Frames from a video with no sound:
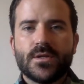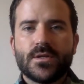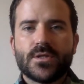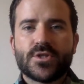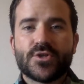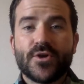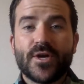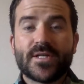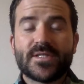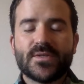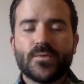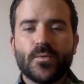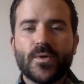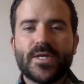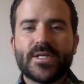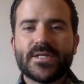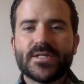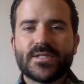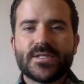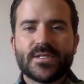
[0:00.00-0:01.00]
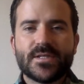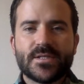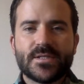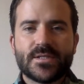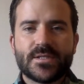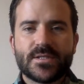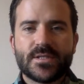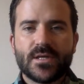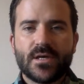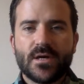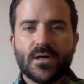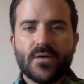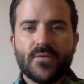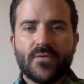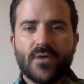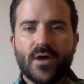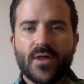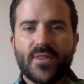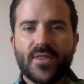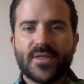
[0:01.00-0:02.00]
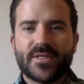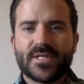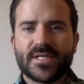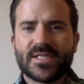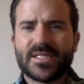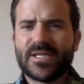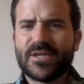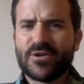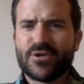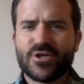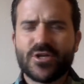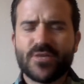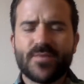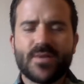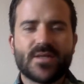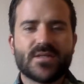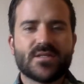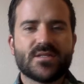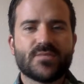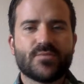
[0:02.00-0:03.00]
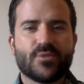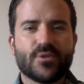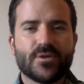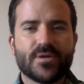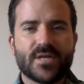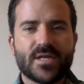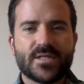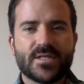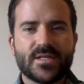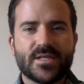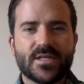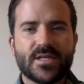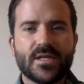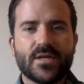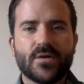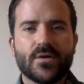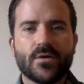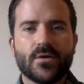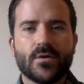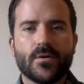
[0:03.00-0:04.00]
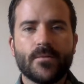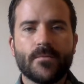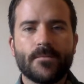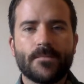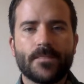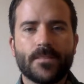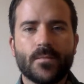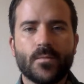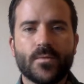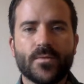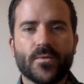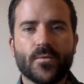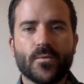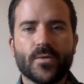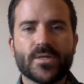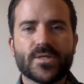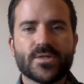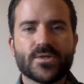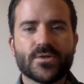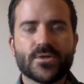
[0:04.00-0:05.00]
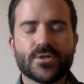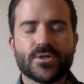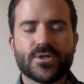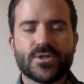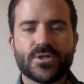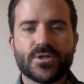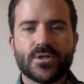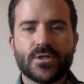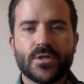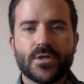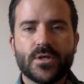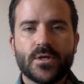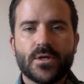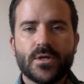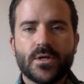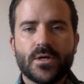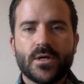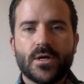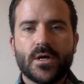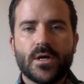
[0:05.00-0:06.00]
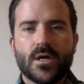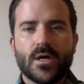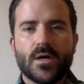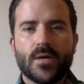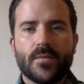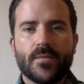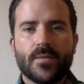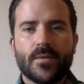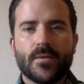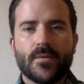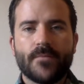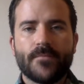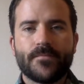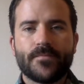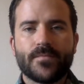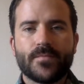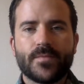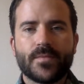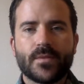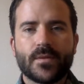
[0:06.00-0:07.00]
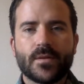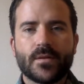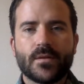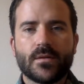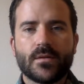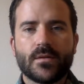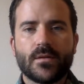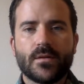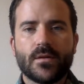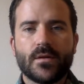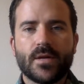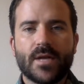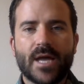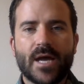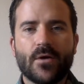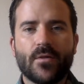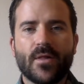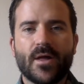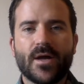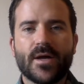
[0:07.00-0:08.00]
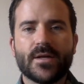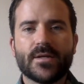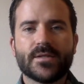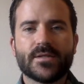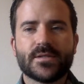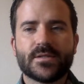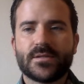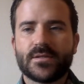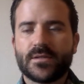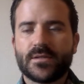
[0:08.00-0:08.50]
Strengths and weaknesses of authentic leadership as it's presented here with the research and outlined